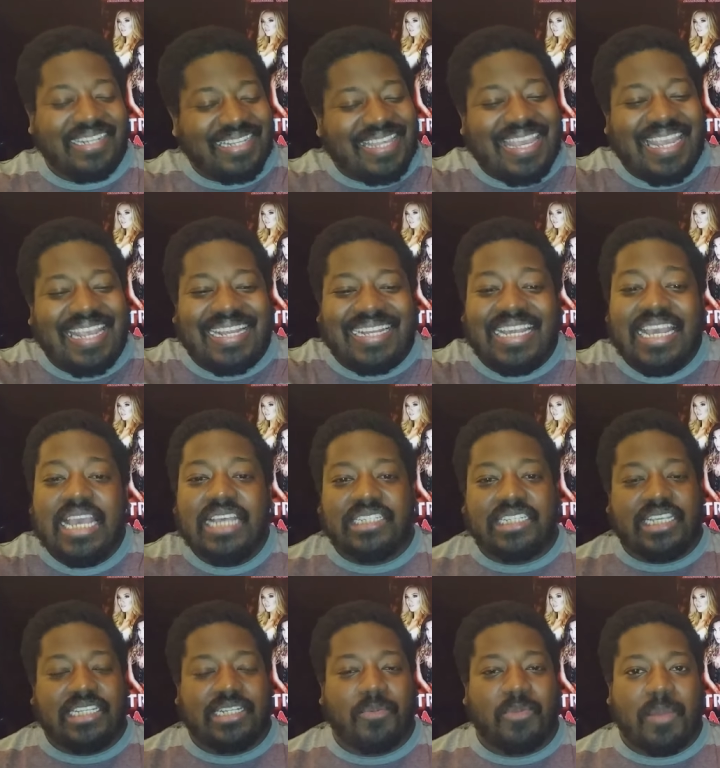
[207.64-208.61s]

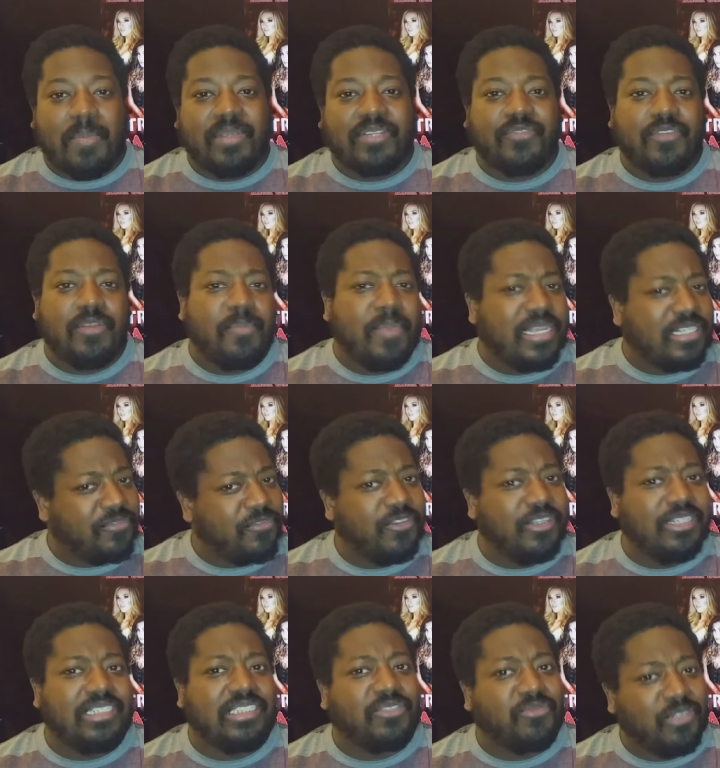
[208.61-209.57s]
she gets up with her best friend. Best
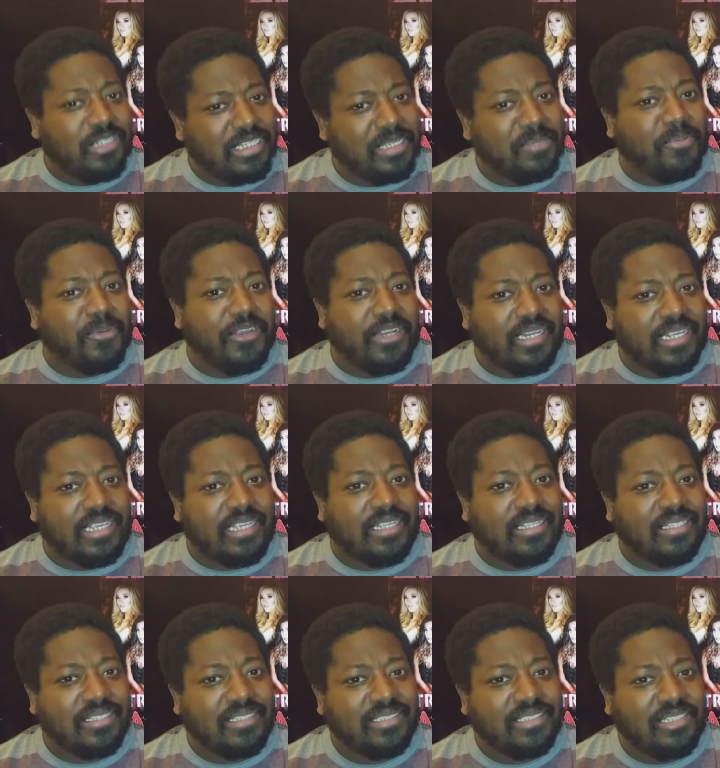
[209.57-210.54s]
friend is really
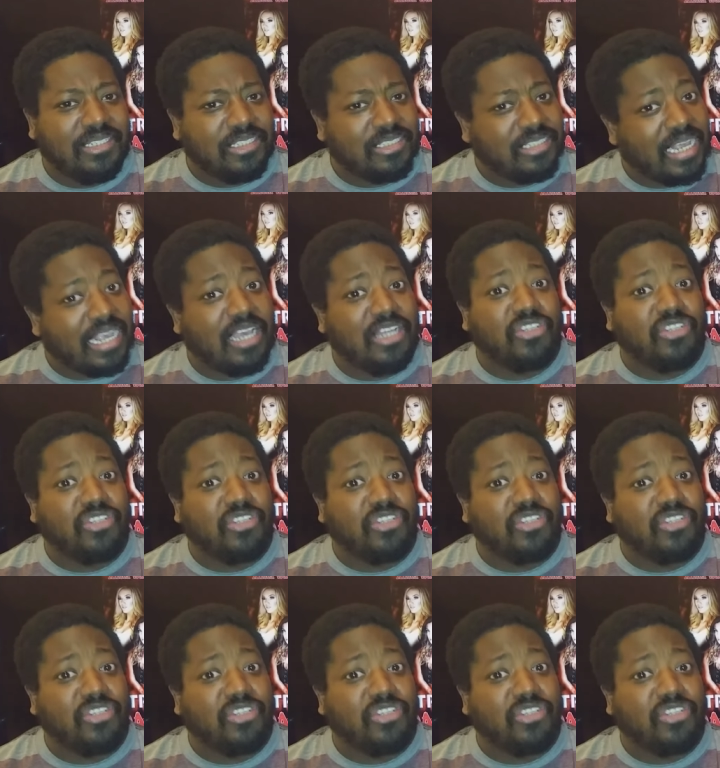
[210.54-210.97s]
pretty. She looks yes,